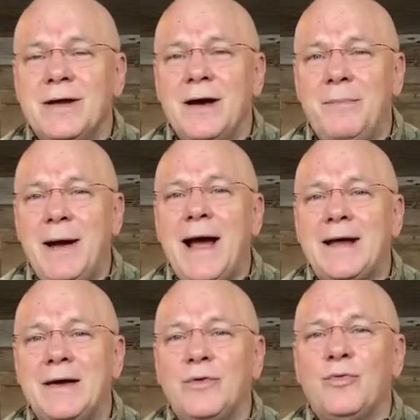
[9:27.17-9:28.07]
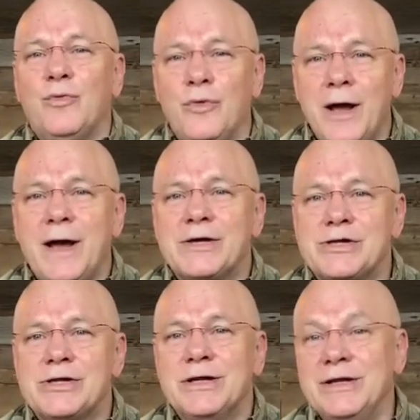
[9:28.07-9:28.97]
Habakkuk
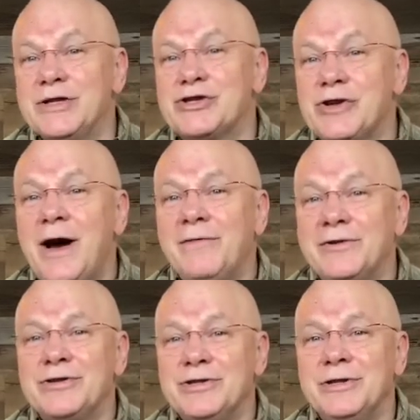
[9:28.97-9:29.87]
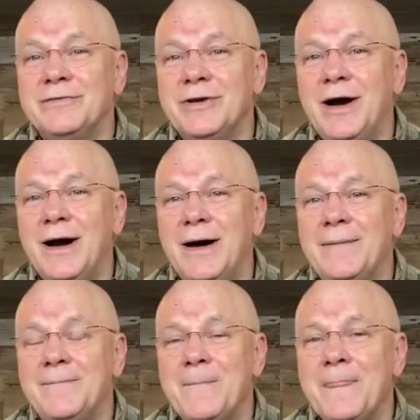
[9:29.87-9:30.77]
rests in the sovereignty of God.